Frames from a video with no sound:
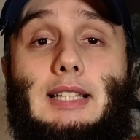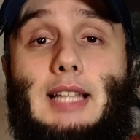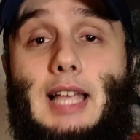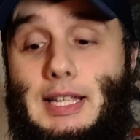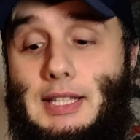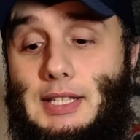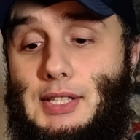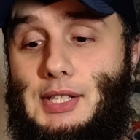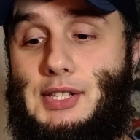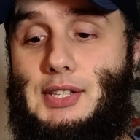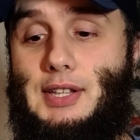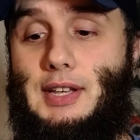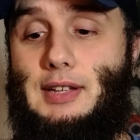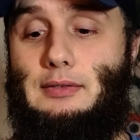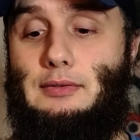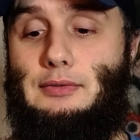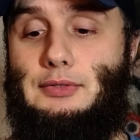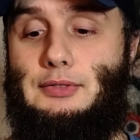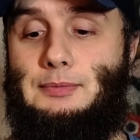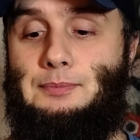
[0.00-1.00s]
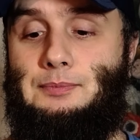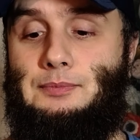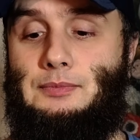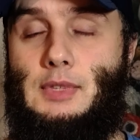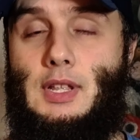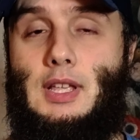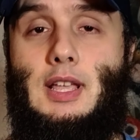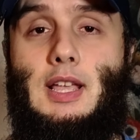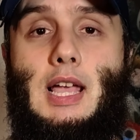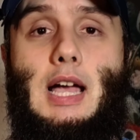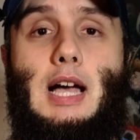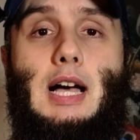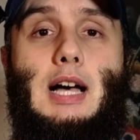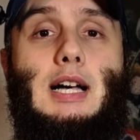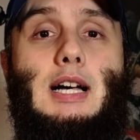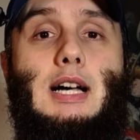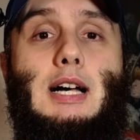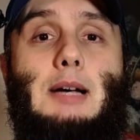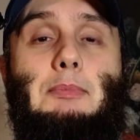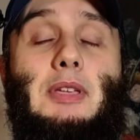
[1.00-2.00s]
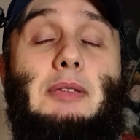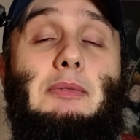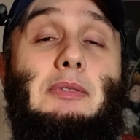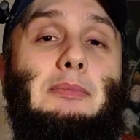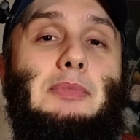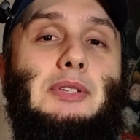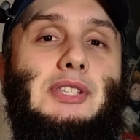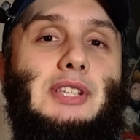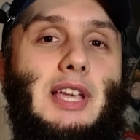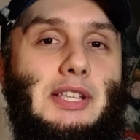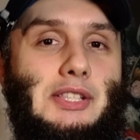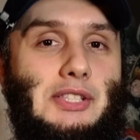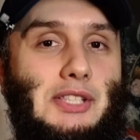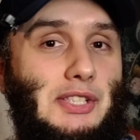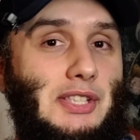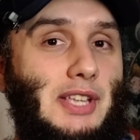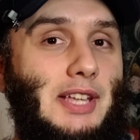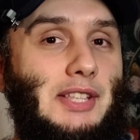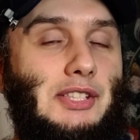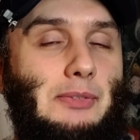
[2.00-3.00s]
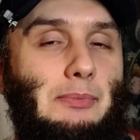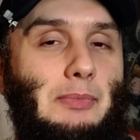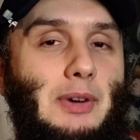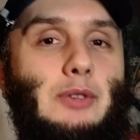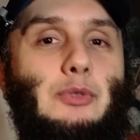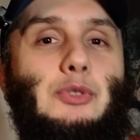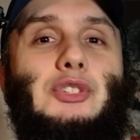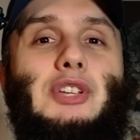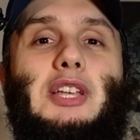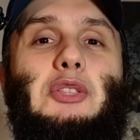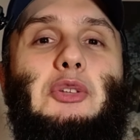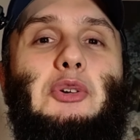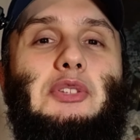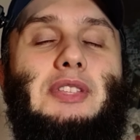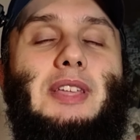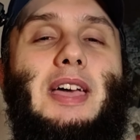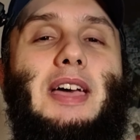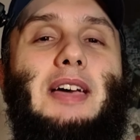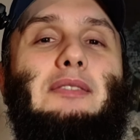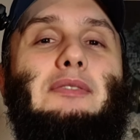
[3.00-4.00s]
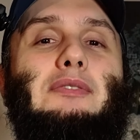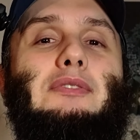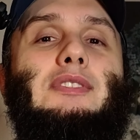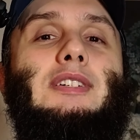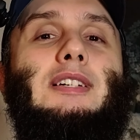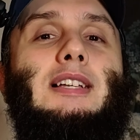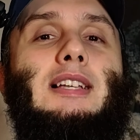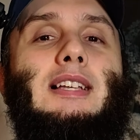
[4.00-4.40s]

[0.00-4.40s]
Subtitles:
the line itself, maybe besides the Zanzibar, which I don't have,